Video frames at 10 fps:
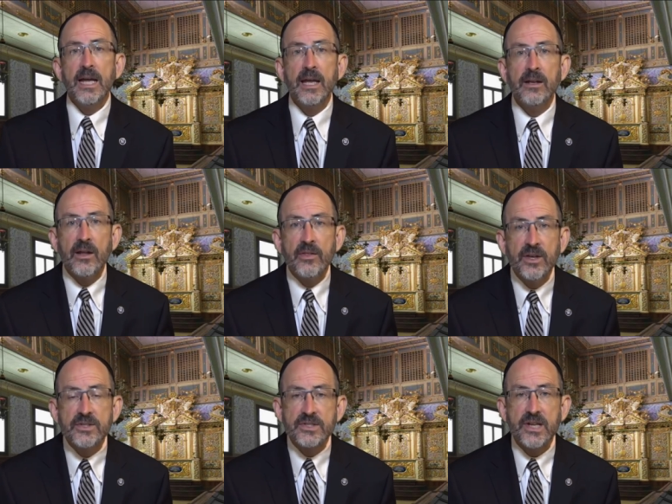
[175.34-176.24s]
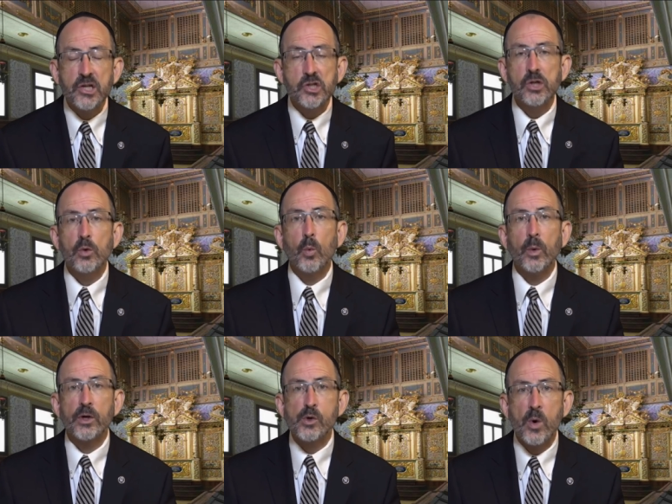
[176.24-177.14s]
In this session,
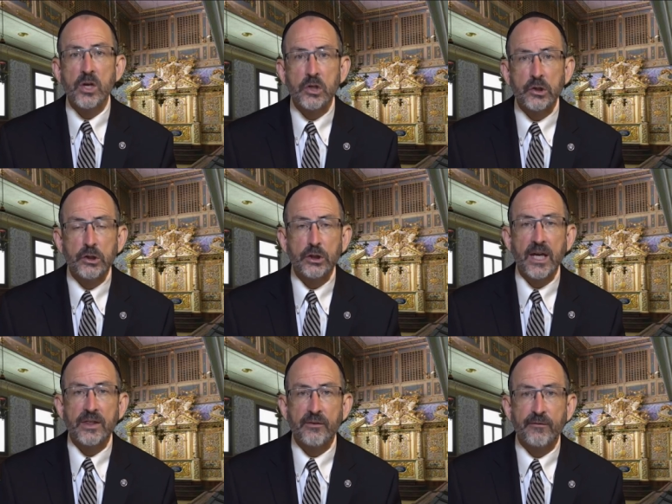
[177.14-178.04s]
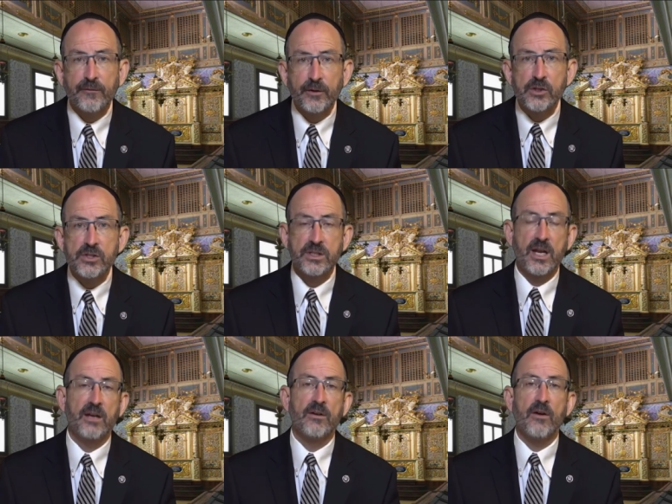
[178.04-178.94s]
we're going to look at the first
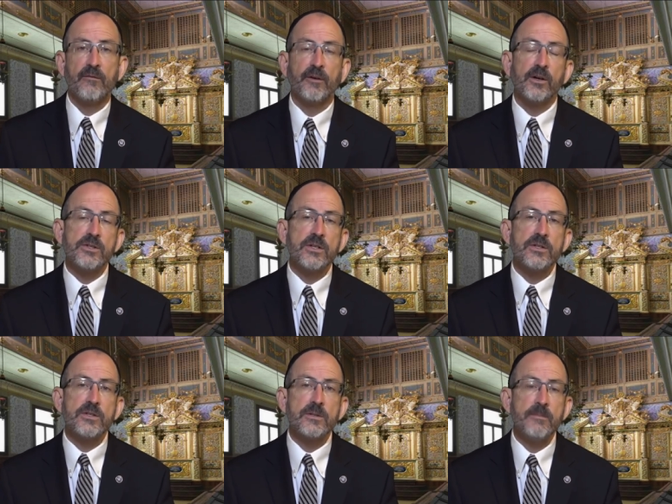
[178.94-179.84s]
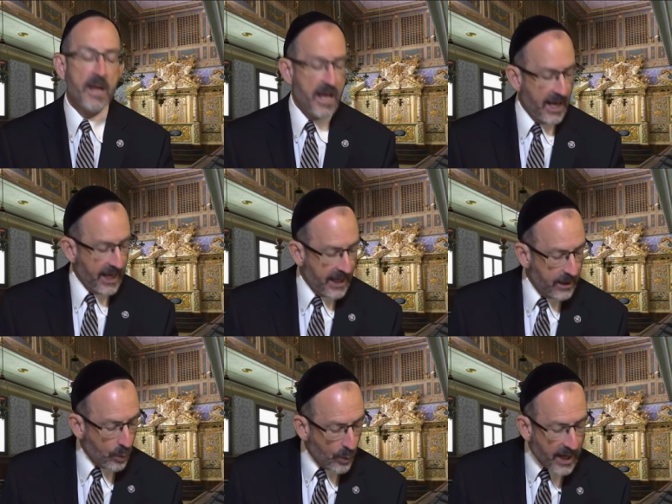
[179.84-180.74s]
10 verses.
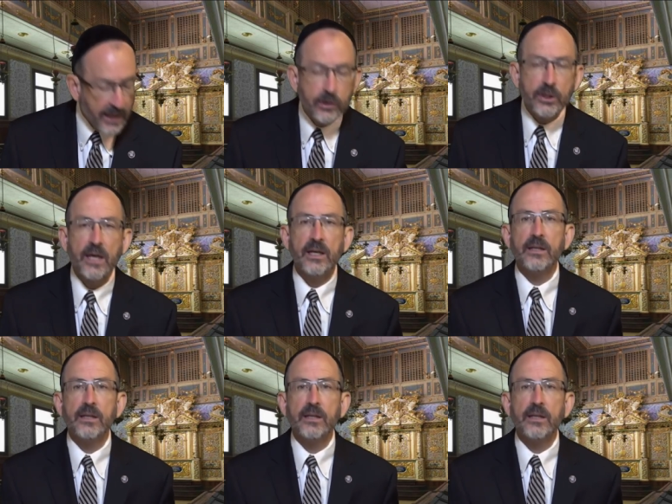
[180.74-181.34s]
And when I look at